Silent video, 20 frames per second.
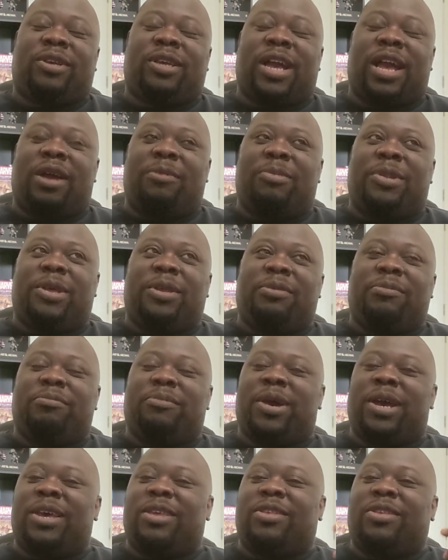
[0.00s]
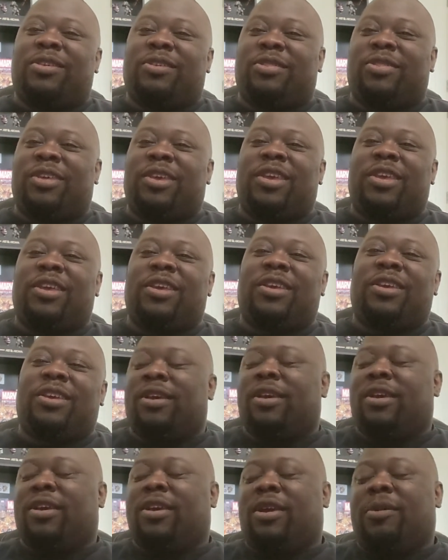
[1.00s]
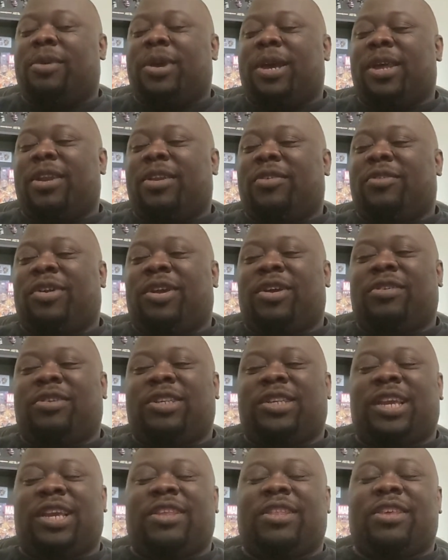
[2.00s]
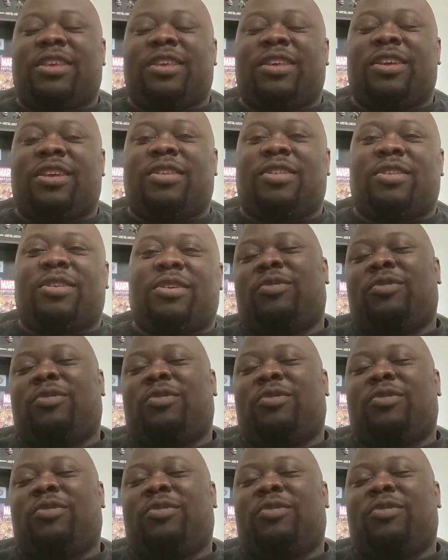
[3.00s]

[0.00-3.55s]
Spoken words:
goblin, monster thing coming out of the ground, chasing us.